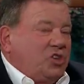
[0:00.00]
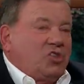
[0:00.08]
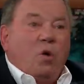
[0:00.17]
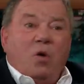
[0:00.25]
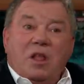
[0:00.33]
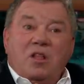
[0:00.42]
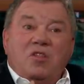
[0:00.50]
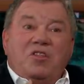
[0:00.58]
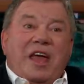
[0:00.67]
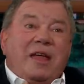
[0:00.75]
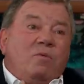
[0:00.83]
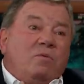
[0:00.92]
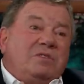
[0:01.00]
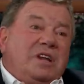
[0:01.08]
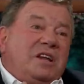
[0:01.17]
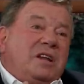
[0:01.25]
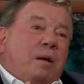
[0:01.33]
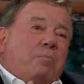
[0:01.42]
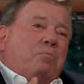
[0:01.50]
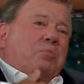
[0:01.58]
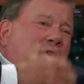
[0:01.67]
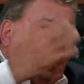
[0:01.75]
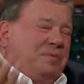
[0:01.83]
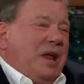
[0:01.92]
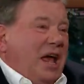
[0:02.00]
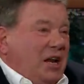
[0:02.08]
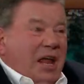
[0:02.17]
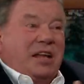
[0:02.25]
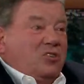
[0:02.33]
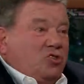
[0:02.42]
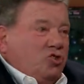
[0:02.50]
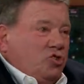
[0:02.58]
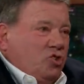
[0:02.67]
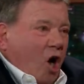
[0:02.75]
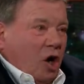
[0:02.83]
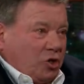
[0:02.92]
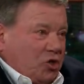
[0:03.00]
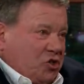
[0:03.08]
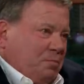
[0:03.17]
So they did an abrupt, like Dr.